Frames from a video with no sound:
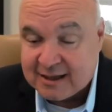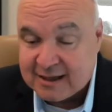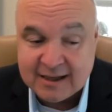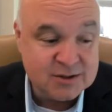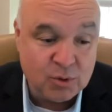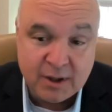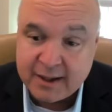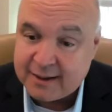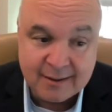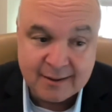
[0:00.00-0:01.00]
And guess
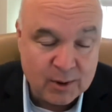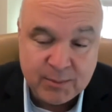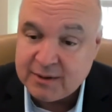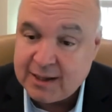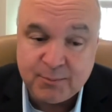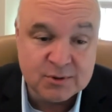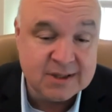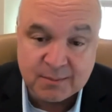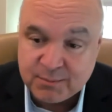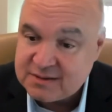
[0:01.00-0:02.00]
what? We build
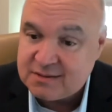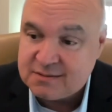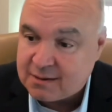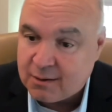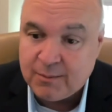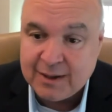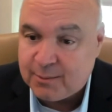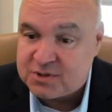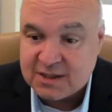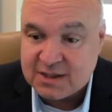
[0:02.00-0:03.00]
hypersonic missiles that go a
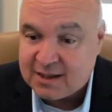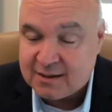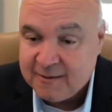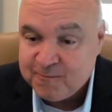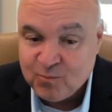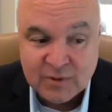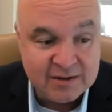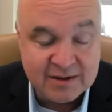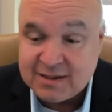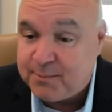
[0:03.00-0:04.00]
mile per second.
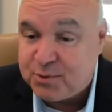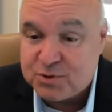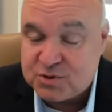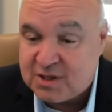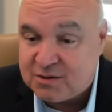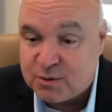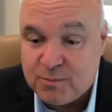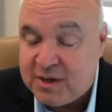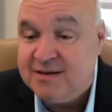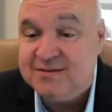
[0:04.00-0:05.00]
The temperatures get to
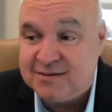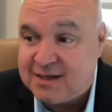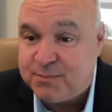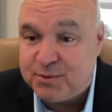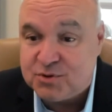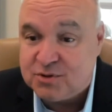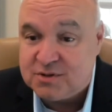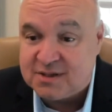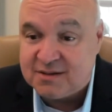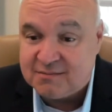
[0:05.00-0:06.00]
amazing
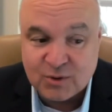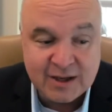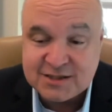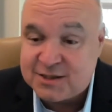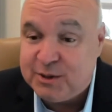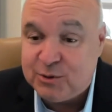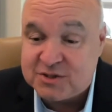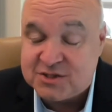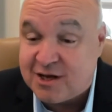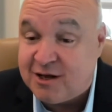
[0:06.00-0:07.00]
temperatures, and we got somebody who
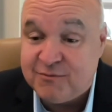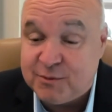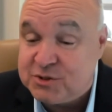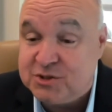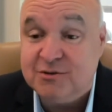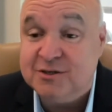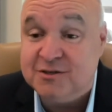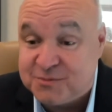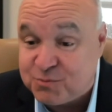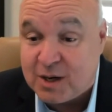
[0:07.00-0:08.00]
can solve the
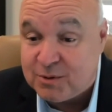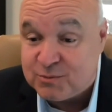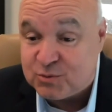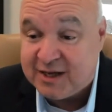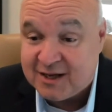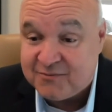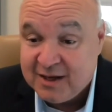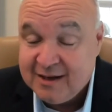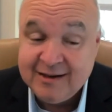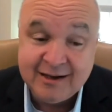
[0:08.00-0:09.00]
materials problems we have.
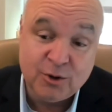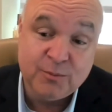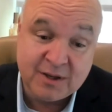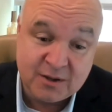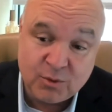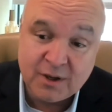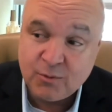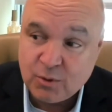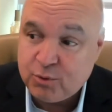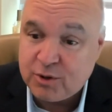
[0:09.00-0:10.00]
And oh, by the
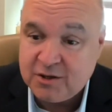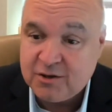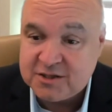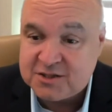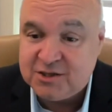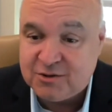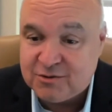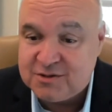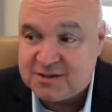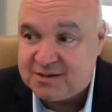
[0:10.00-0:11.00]
way, we're pretty good at
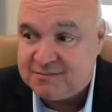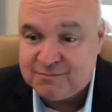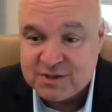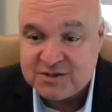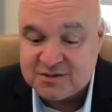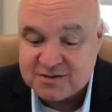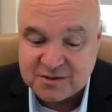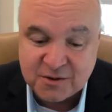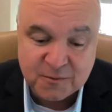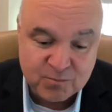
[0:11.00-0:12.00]
seekers and missiles.
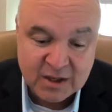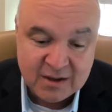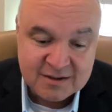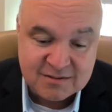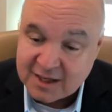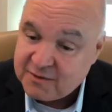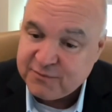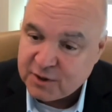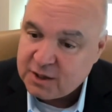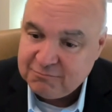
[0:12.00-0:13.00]
So it's a lot
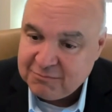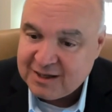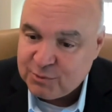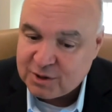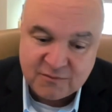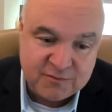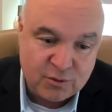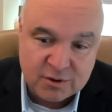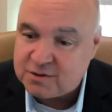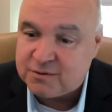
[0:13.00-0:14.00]
of fun. I'm looking
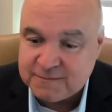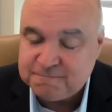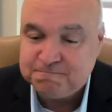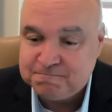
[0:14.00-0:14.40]
forward to it.